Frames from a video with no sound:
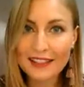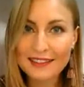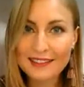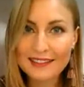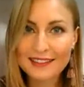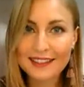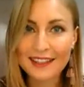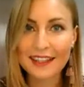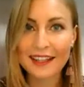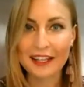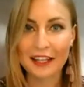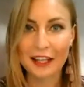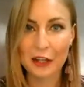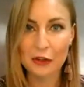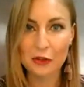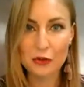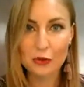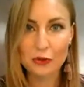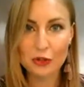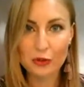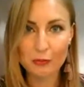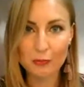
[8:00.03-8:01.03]
your mind
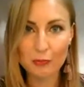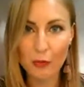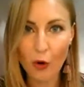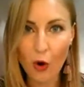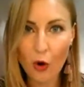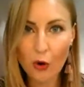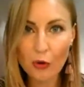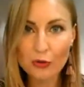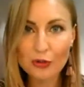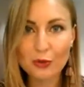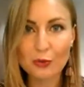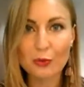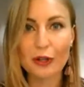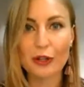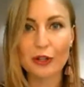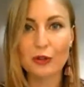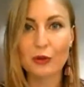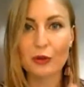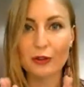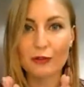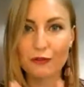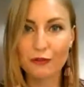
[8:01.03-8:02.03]
into the
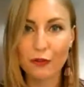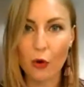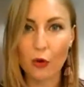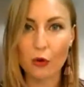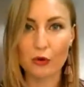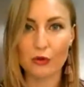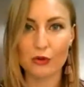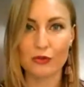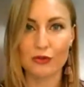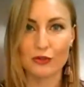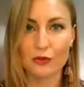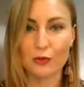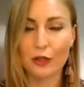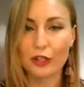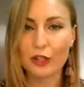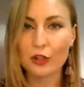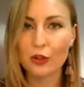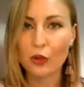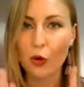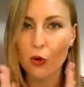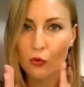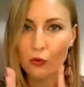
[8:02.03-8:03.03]
mode where you are
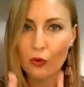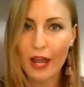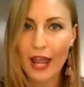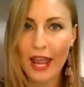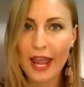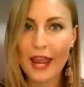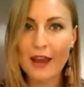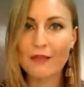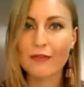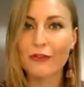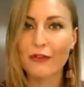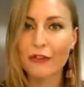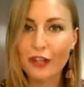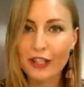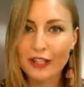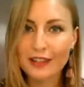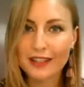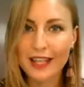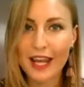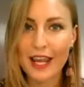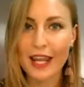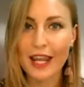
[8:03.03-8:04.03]
focused, when you know
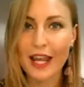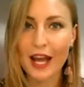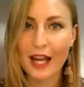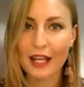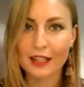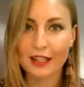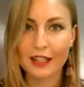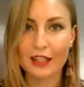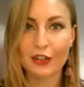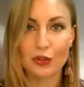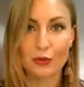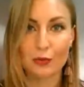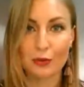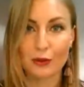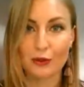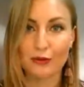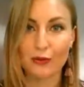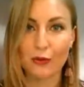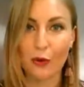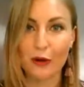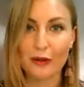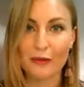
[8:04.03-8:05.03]
every day I need
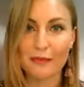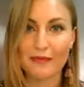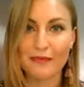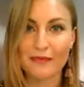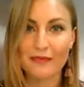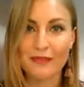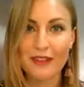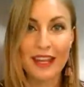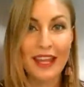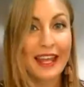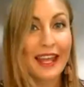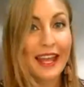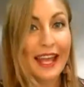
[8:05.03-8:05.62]
to perform.